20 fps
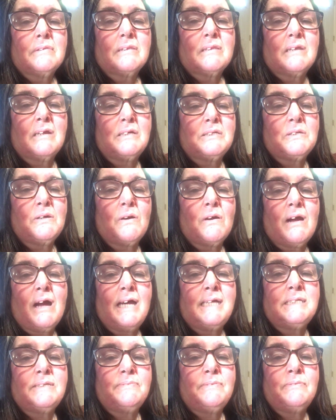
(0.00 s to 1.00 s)
There's all
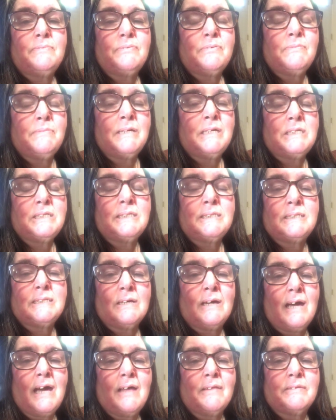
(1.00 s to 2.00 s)
kinds of information
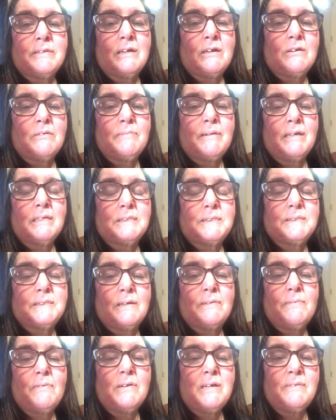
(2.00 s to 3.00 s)
out there about
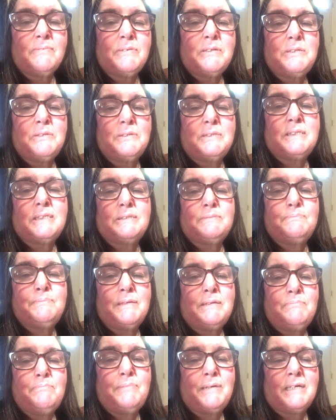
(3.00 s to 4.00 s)
stuff. All you have to do is just
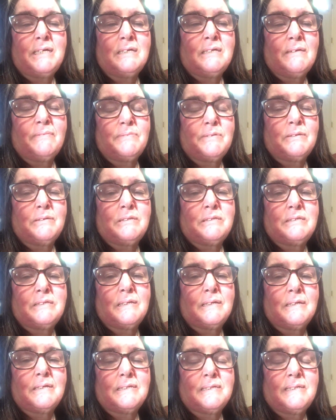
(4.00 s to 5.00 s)
be big enough to
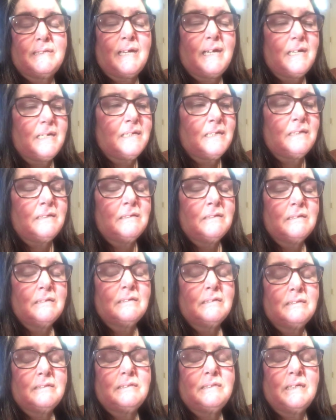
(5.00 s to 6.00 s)
take and
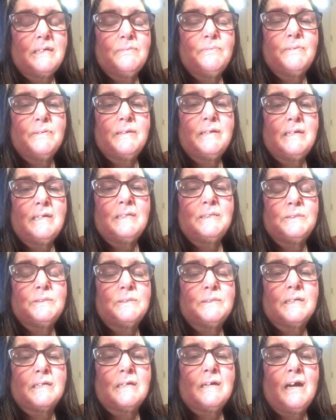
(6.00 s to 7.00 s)
dig for the
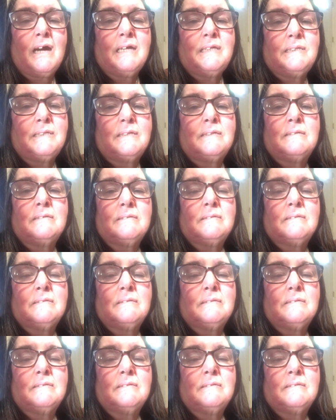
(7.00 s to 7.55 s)
answers like I did.